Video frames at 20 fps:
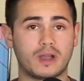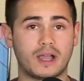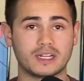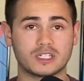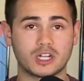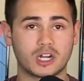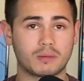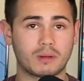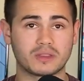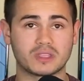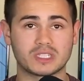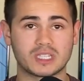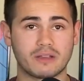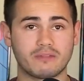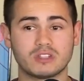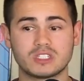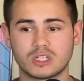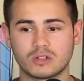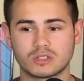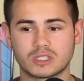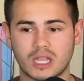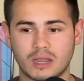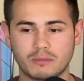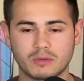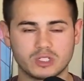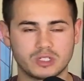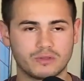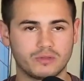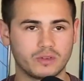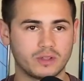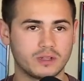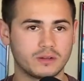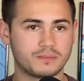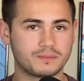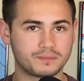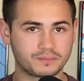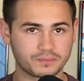I talk about this every single time with Javid,